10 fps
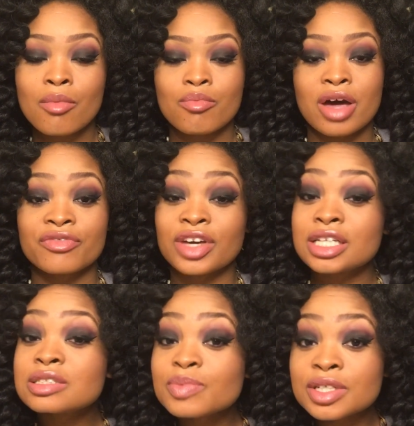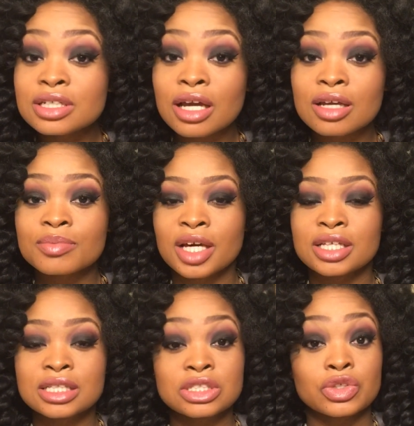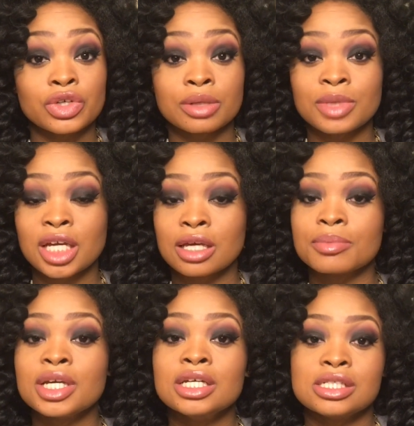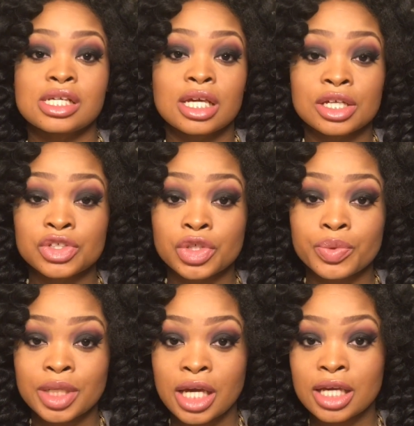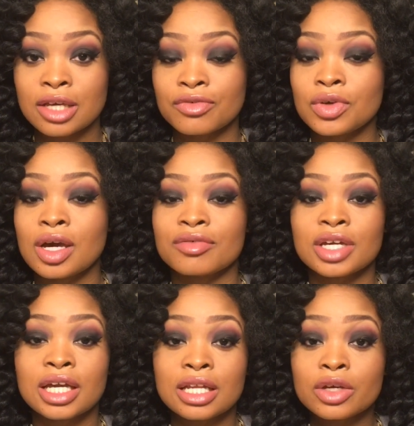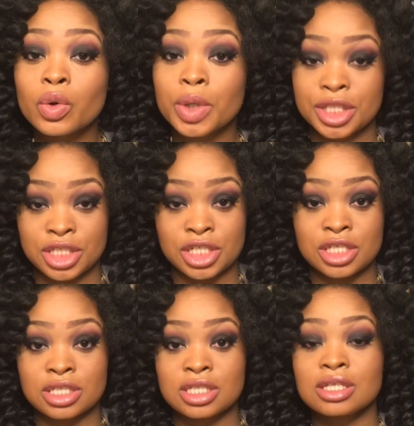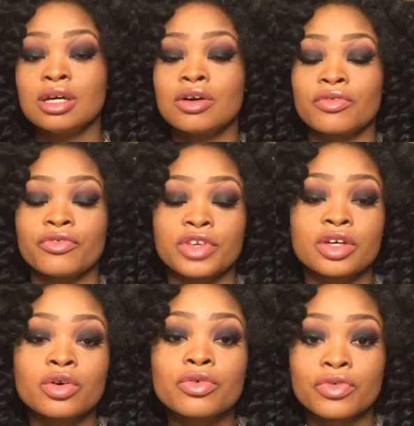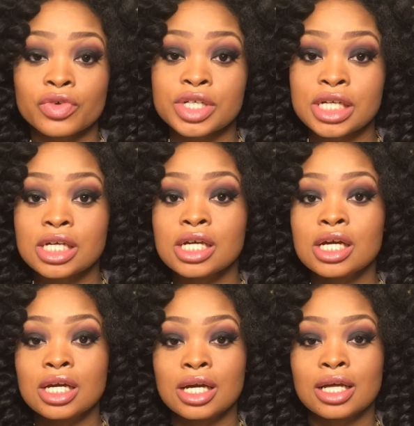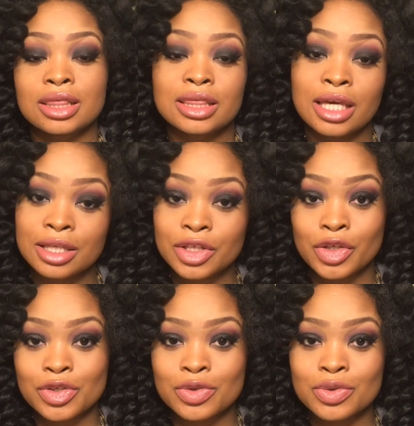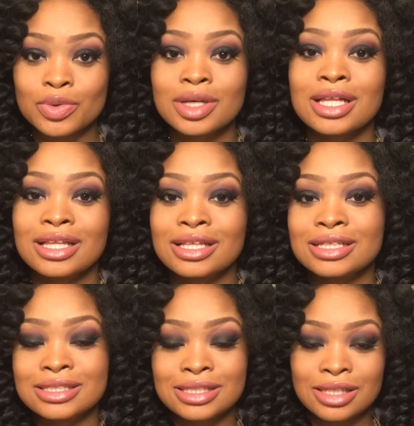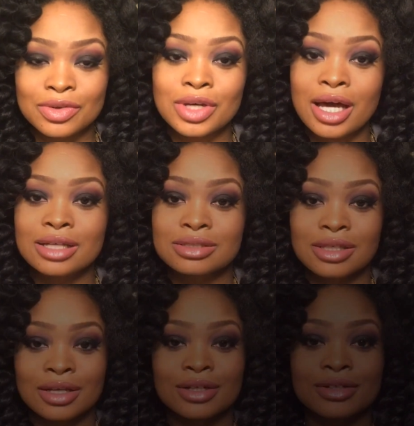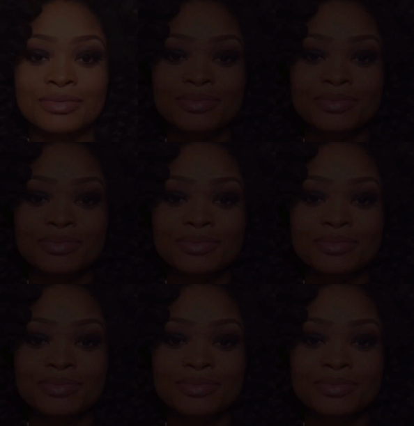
My Facebook name, my Instagram name, DeAndrea Renee. If you have any questions, feel free. Thank you. See you guys later.